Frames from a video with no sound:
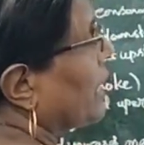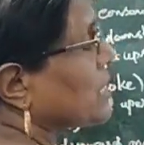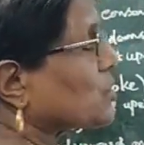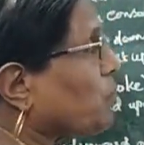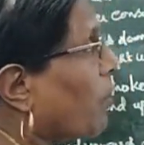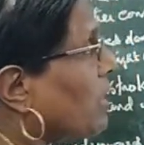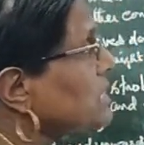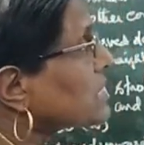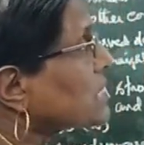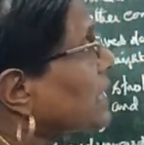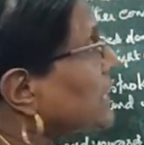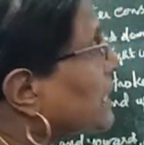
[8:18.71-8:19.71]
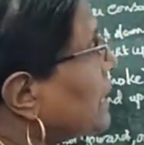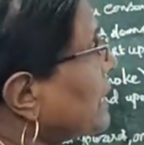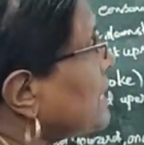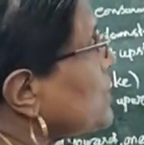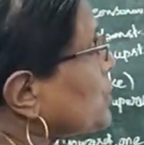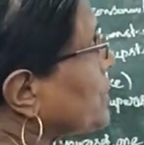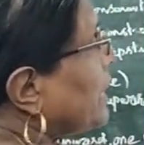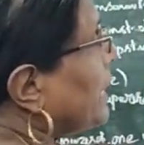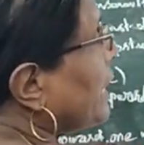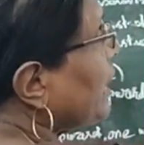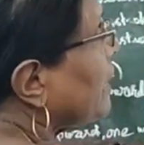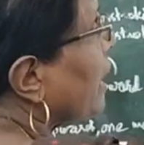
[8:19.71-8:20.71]
A small circle
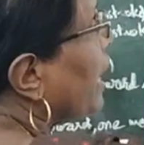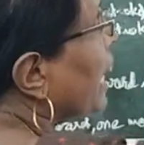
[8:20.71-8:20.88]
initially